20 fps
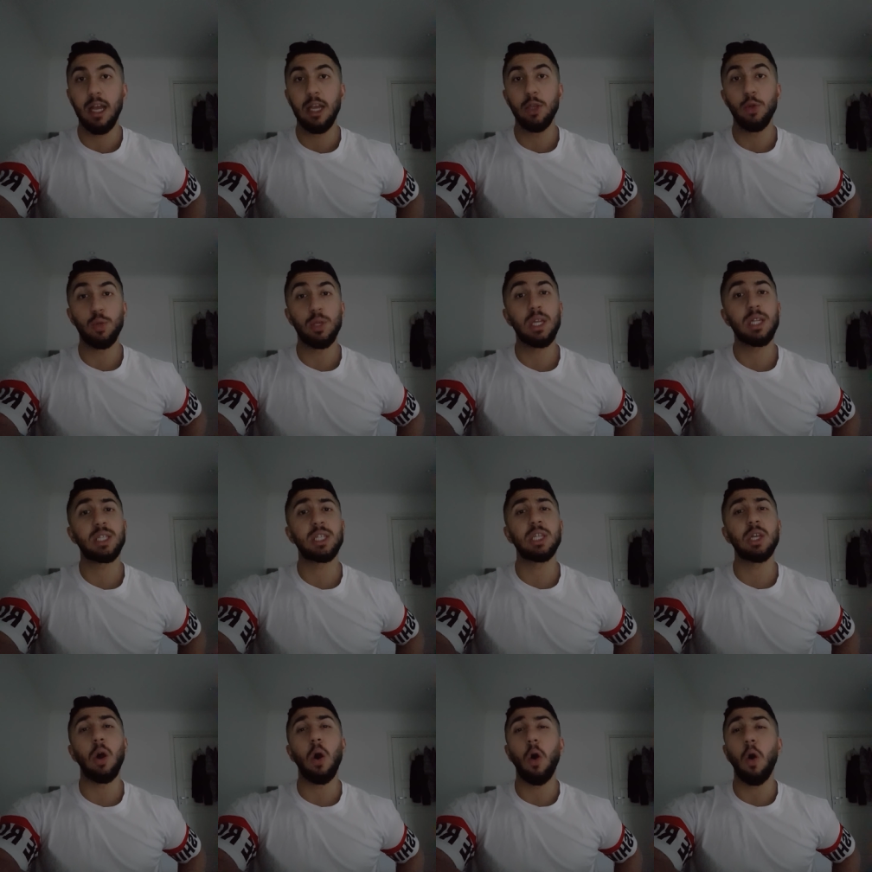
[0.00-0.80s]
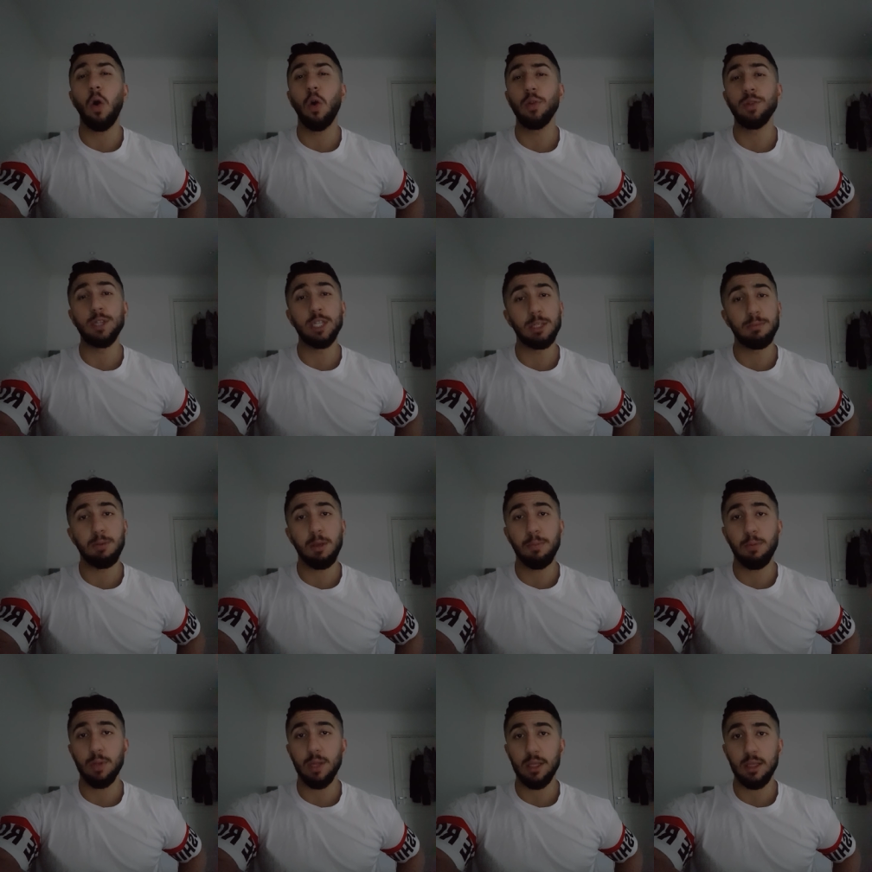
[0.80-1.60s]
You can see all these
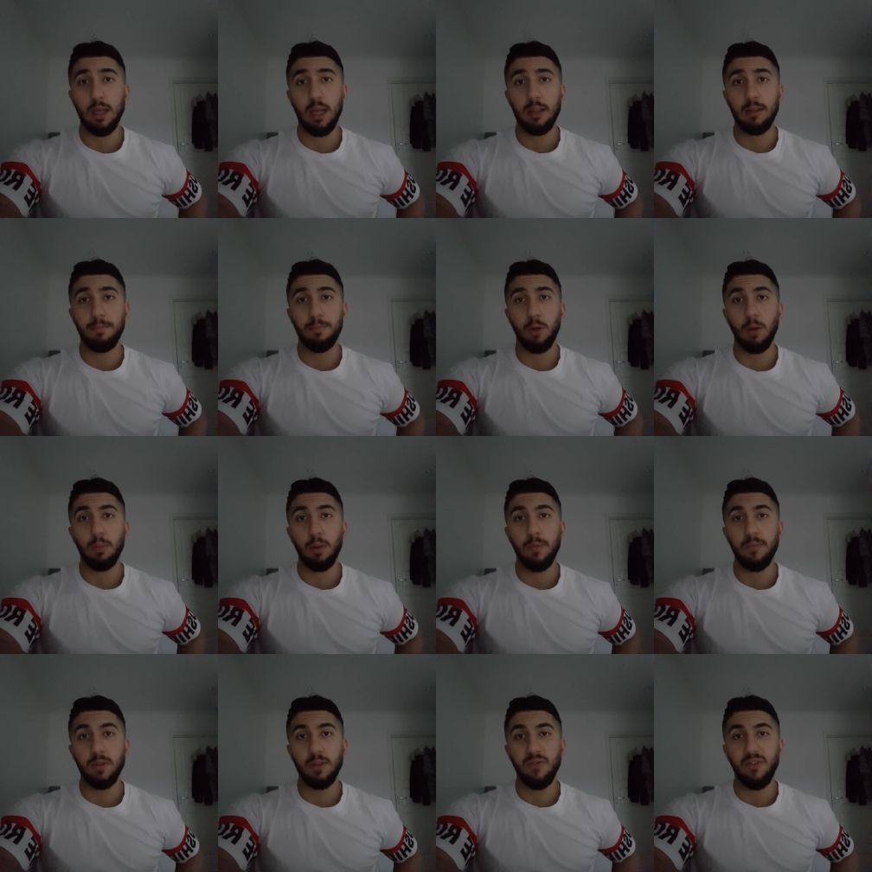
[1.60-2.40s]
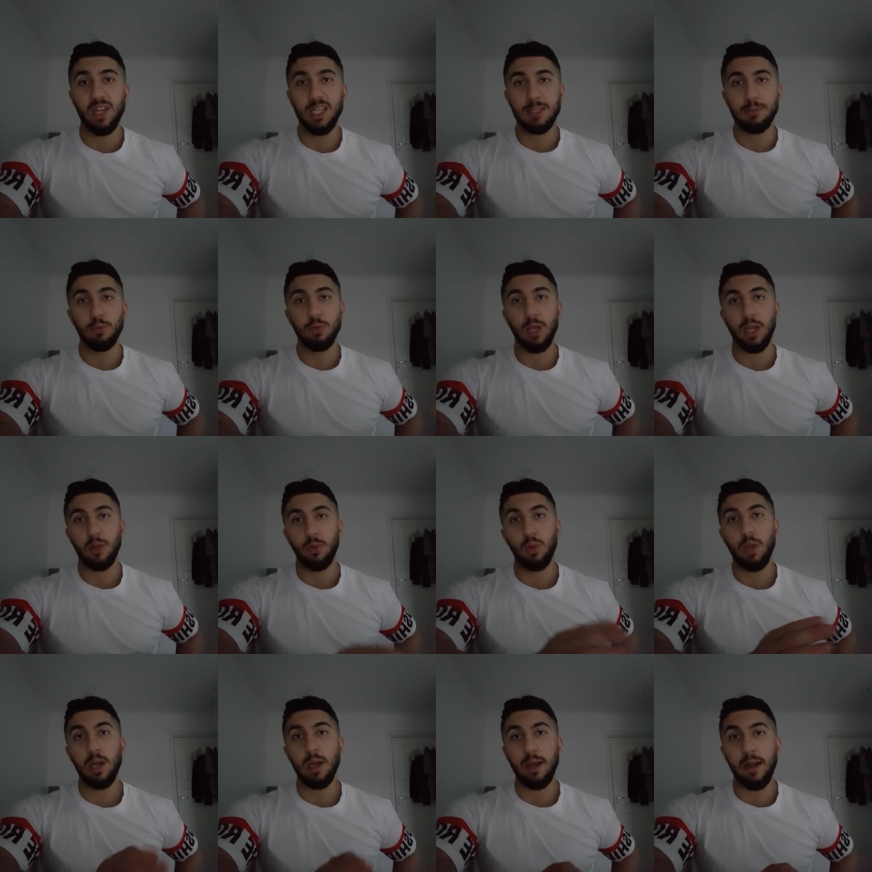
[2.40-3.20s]
people that had the problem with Facebook, and you
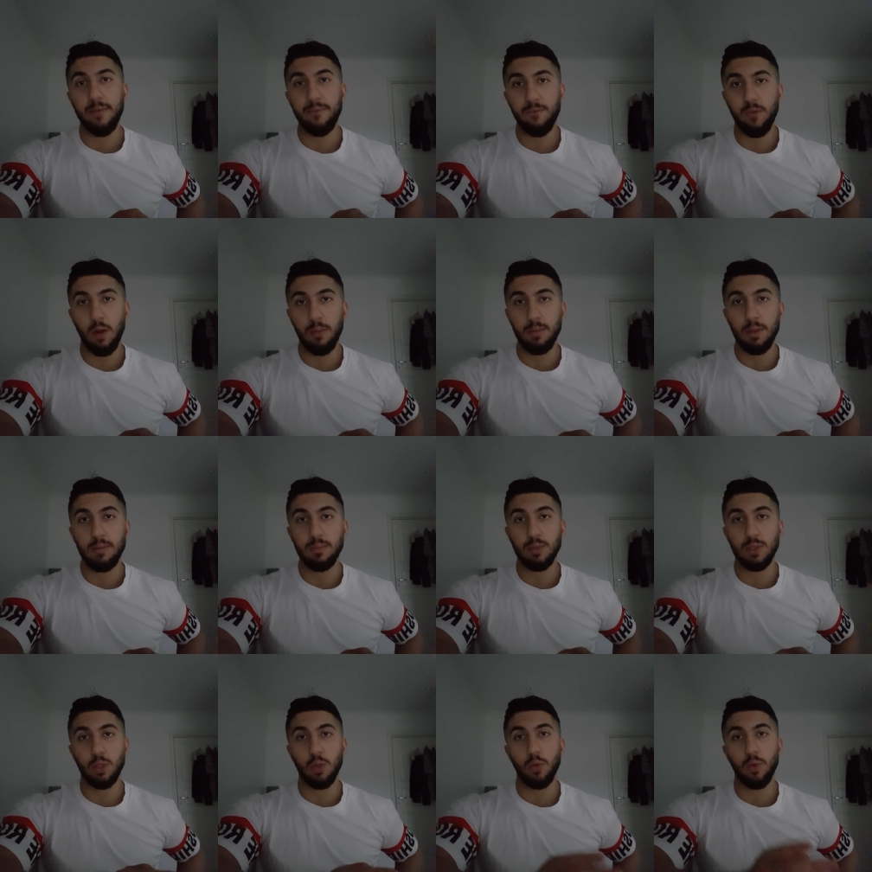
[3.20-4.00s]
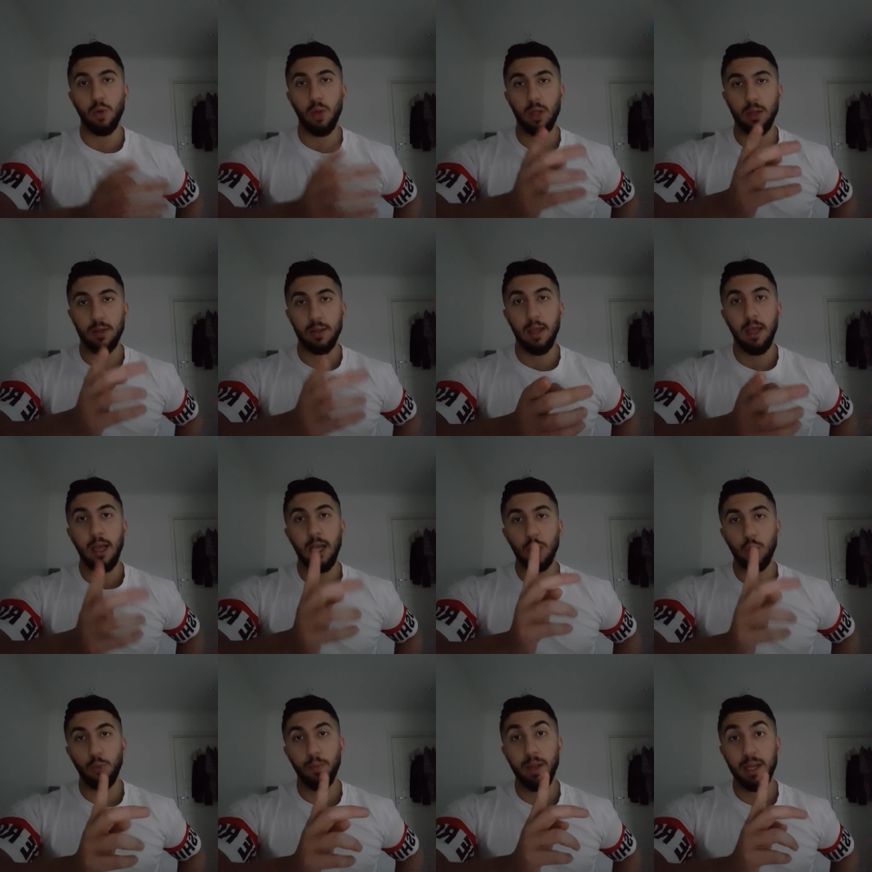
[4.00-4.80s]
can learn from them, so not
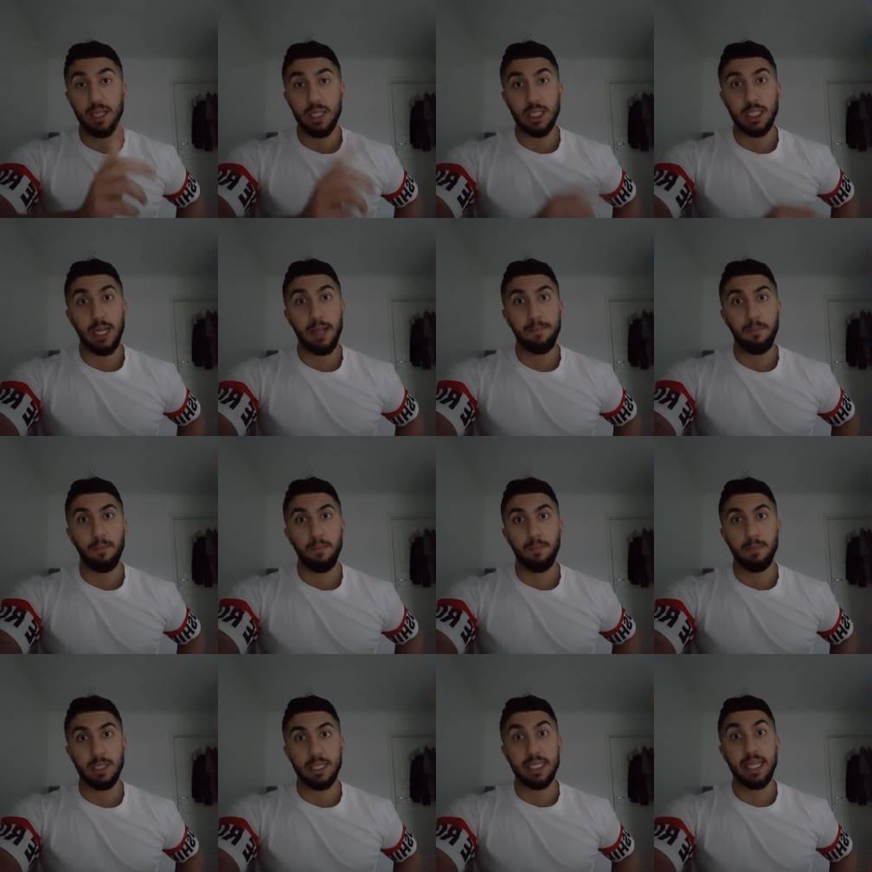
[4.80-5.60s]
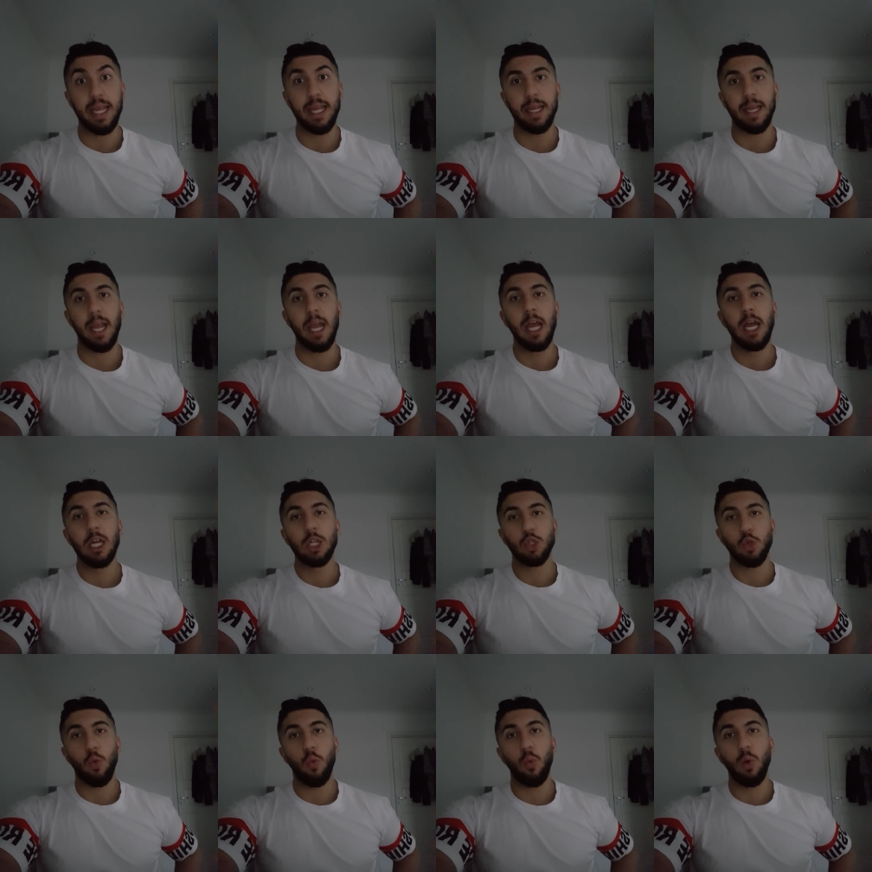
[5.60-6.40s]
to make the same mistake.
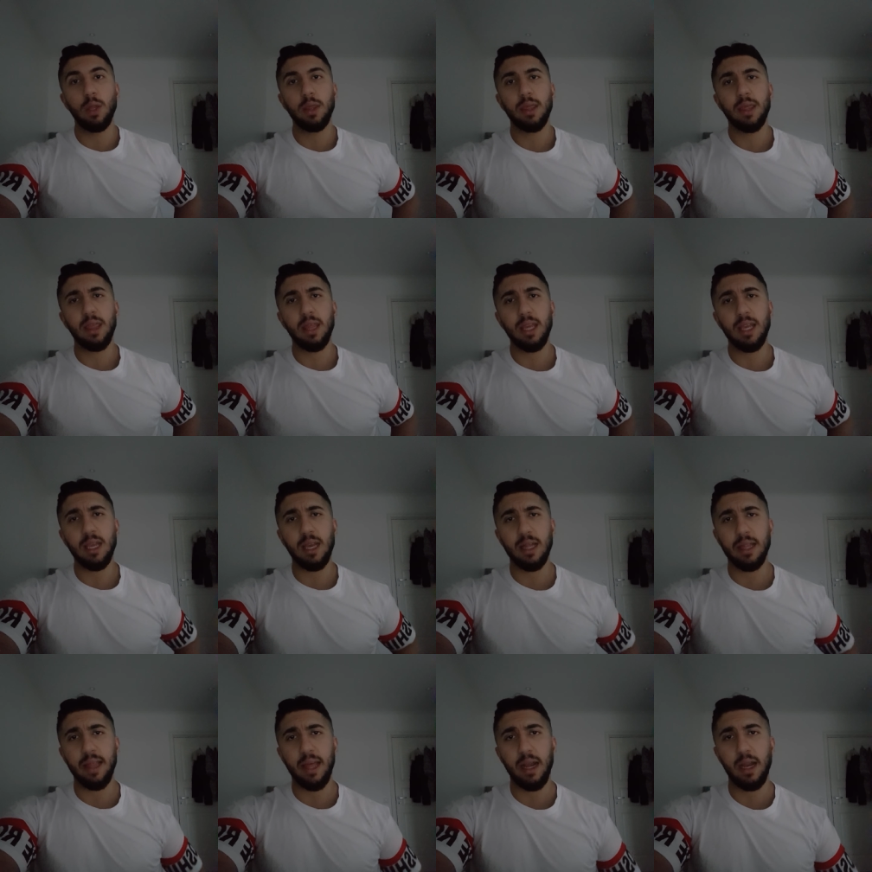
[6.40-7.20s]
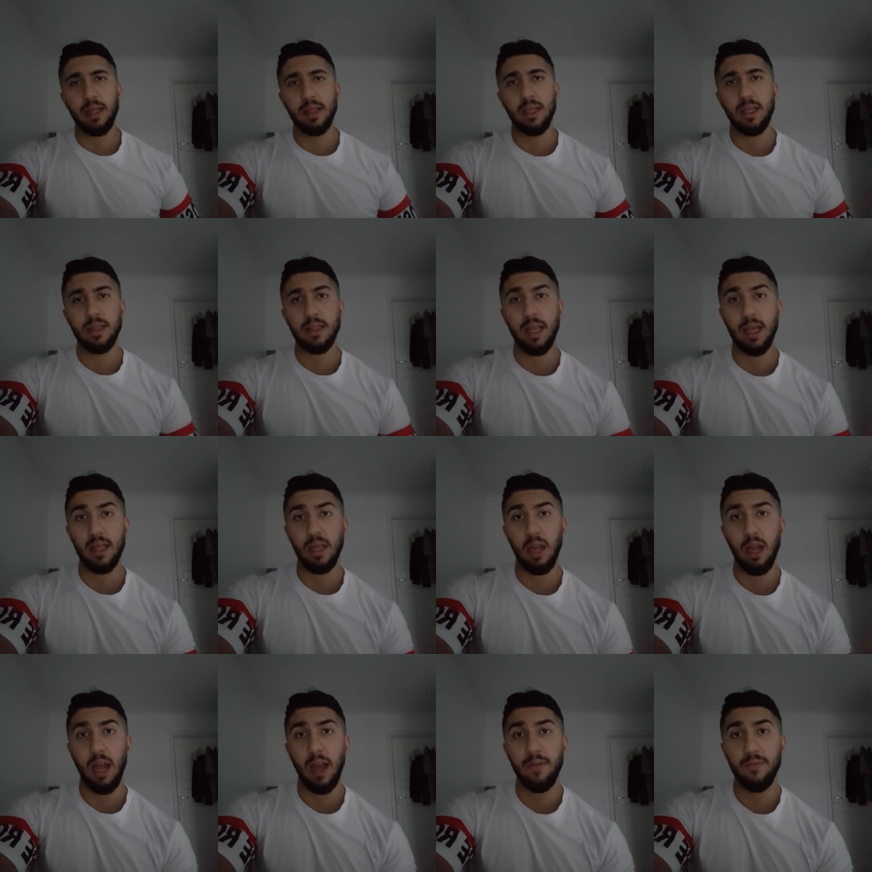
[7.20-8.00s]
So one thing that I did, that
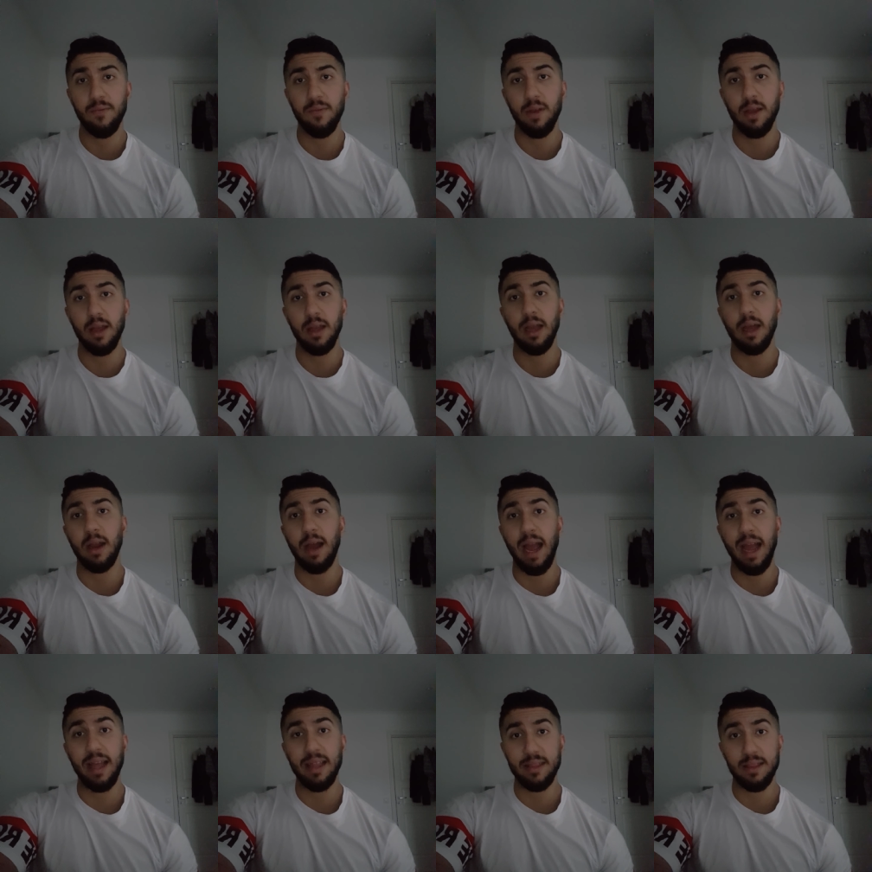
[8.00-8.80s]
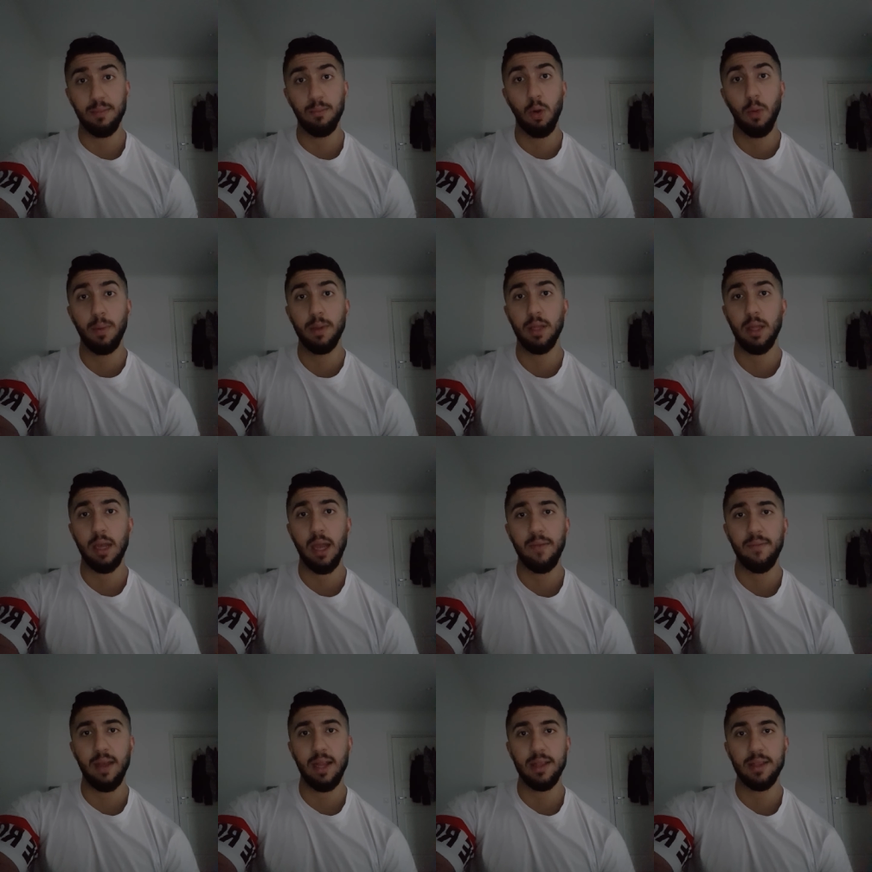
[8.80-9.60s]
I have at the moment, I
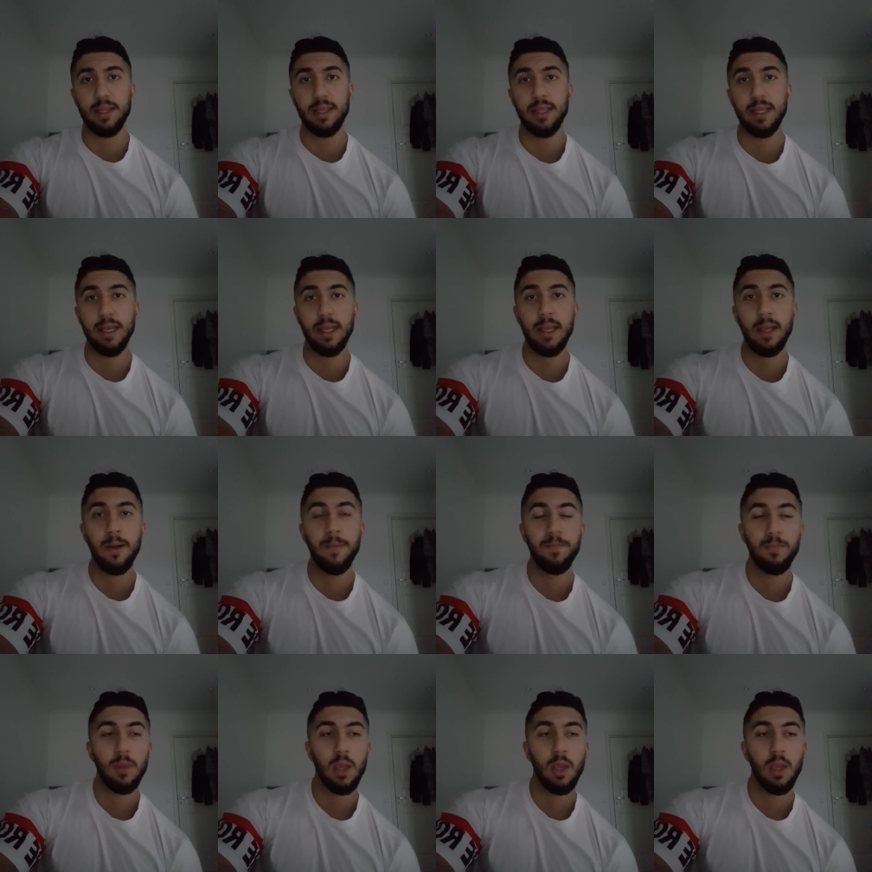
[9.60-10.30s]
have LTD.